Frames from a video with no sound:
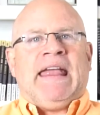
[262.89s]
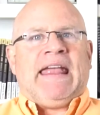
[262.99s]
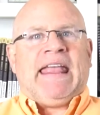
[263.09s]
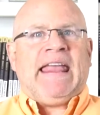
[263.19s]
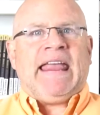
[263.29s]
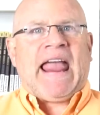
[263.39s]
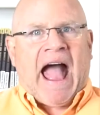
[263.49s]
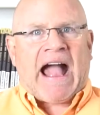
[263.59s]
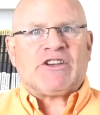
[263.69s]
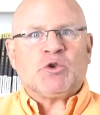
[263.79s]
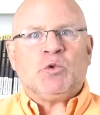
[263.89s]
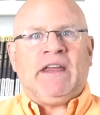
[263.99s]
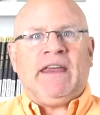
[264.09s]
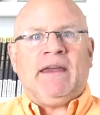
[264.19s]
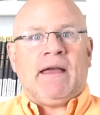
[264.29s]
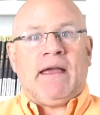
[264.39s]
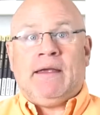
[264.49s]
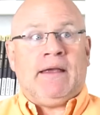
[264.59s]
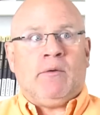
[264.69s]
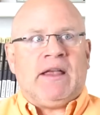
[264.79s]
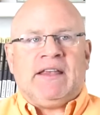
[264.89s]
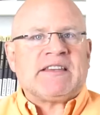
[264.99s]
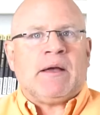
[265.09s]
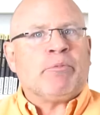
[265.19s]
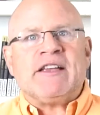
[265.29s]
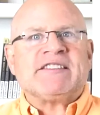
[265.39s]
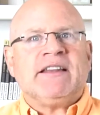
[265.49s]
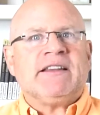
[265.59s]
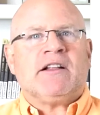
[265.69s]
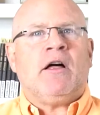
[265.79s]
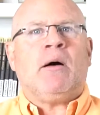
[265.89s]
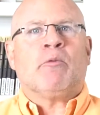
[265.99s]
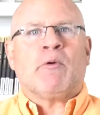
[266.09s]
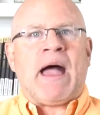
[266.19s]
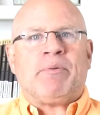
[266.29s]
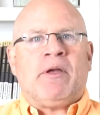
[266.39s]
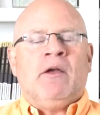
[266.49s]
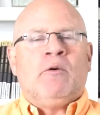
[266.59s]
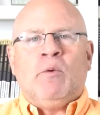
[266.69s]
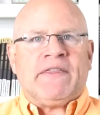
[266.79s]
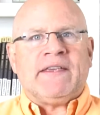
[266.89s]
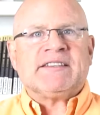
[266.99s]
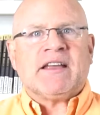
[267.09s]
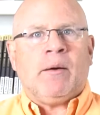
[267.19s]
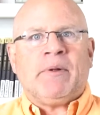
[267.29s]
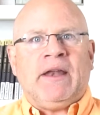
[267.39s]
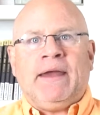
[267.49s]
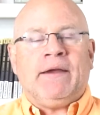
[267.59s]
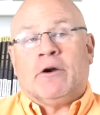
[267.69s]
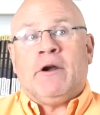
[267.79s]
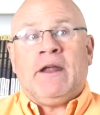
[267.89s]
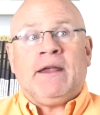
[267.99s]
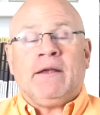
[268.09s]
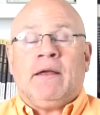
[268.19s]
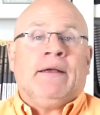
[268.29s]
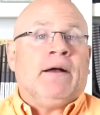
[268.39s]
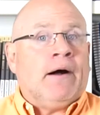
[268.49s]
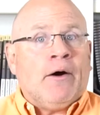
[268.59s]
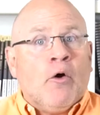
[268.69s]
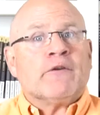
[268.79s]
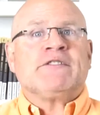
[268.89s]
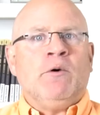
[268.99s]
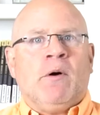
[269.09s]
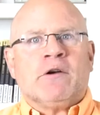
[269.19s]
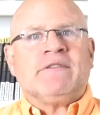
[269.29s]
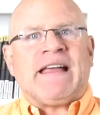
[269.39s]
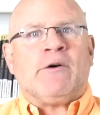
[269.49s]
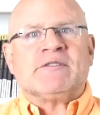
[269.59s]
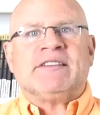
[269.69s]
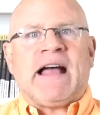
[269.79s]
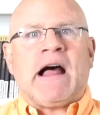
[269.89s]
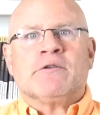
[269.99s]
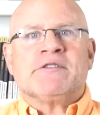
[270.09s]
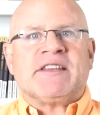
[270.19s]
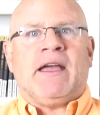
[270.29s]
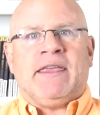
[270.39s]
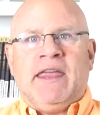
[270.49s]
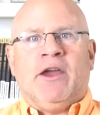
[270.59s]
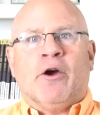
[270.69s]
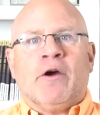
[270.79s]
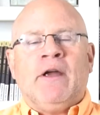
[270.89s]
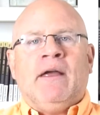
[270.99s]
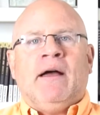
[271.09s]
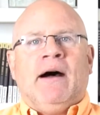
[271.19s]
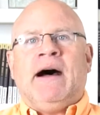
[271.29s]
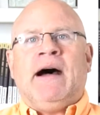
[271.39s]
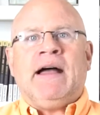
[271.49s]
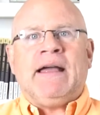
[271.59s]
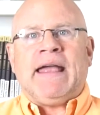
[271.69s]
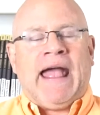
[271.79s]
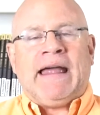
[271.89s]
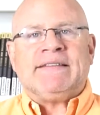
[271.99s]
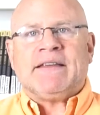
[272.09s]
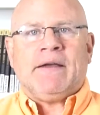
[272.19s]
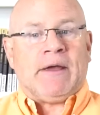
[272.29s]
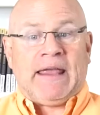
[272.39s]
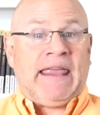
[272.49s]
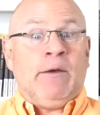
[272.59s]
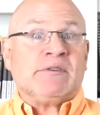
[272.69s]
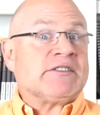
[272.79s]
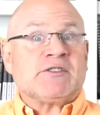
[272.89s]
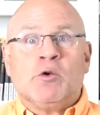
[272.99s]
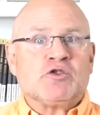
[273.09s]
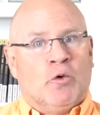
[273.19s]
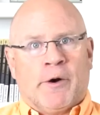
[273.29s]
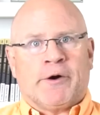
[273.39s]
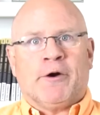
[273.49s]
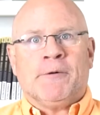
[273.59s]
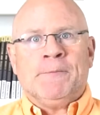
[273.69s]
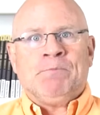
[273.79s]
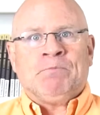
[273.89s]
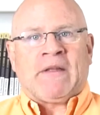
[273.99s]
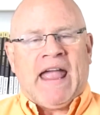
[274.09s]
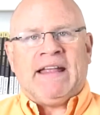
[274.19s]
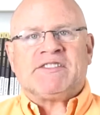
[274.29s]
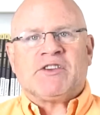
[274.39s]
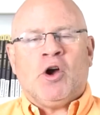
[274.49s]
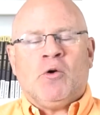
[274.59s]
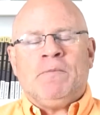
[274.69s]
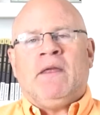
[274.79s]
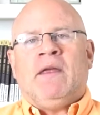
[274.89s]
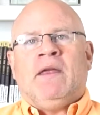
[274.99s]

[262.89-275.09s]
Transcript: he actually is a President Club rep with his company earning over $200,000 a year, and he was a social worker. And so